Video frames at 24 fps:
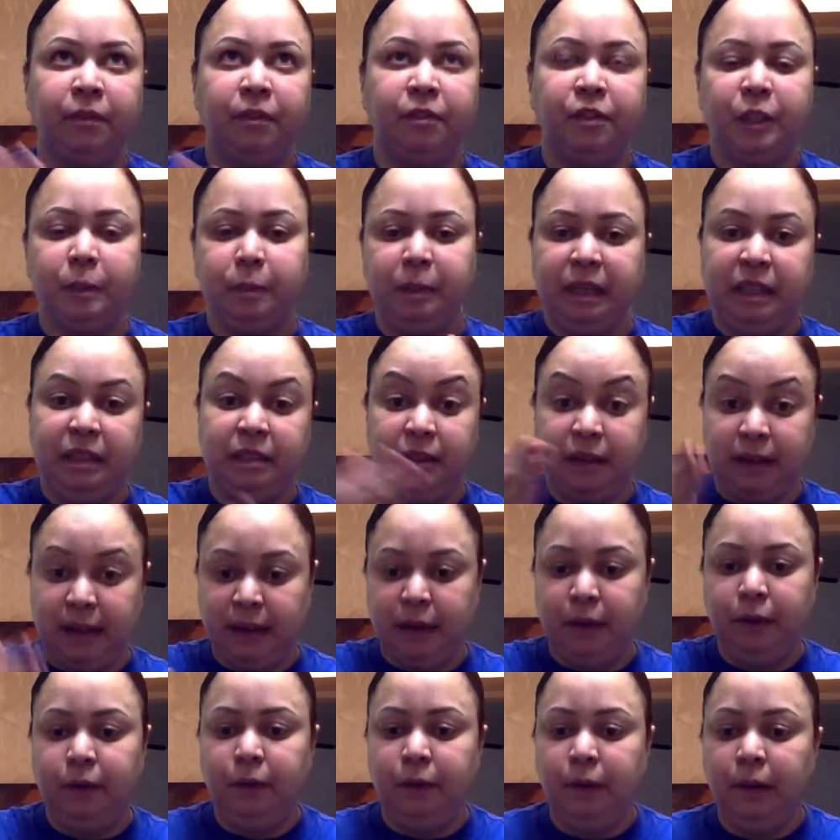space it
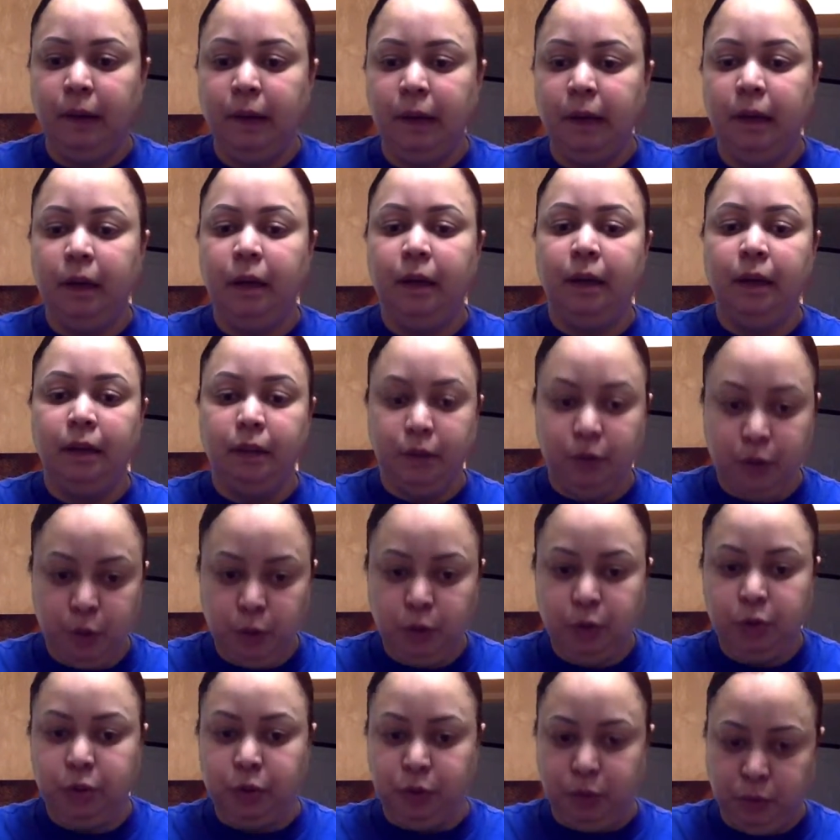out
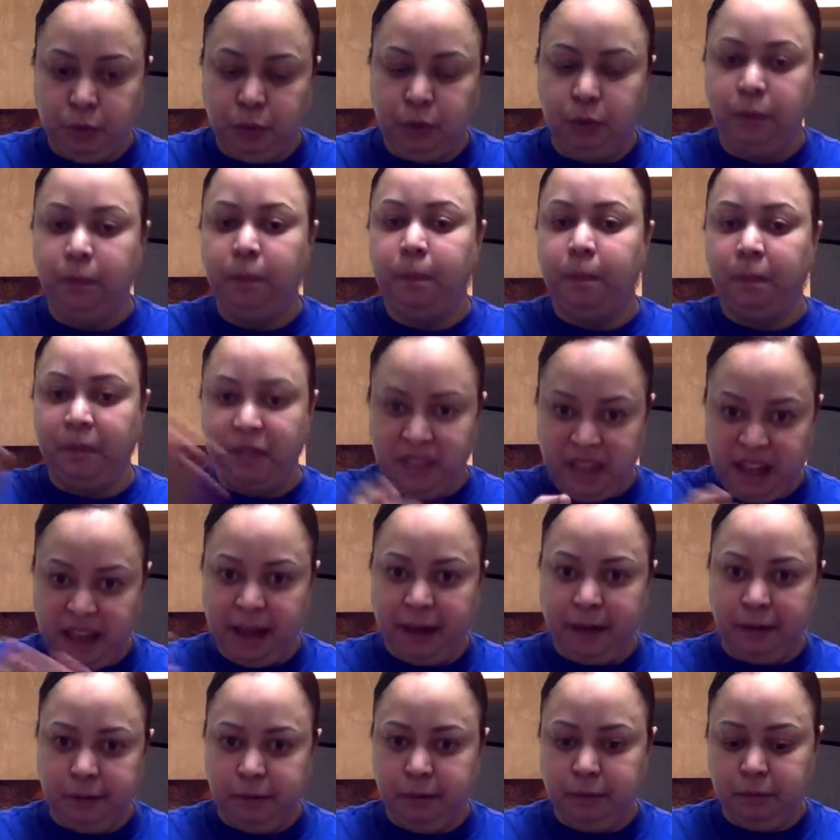due to
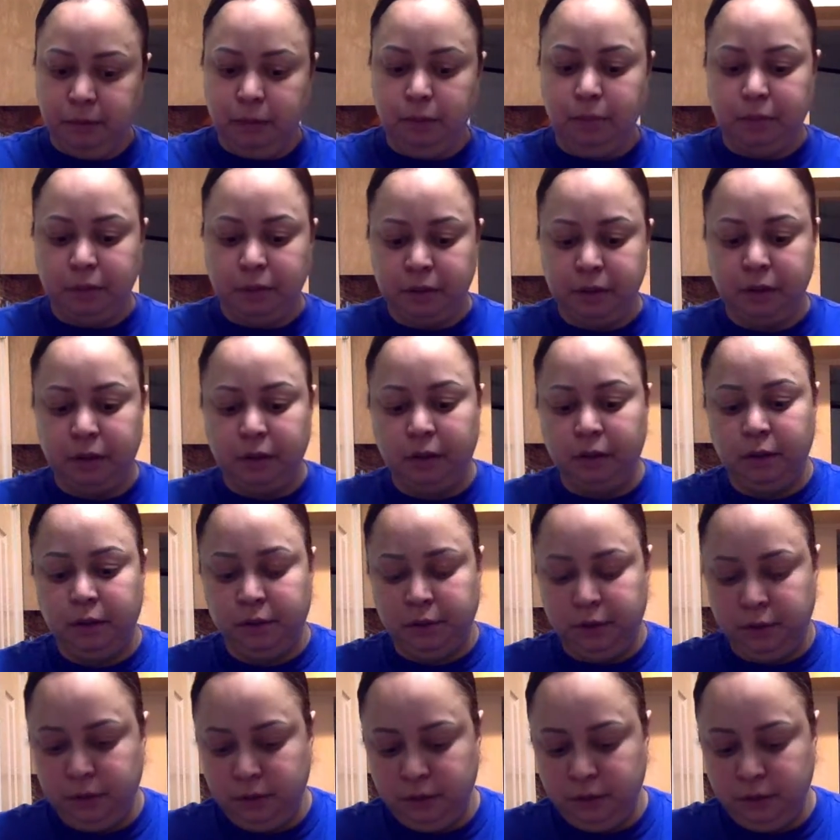that in particular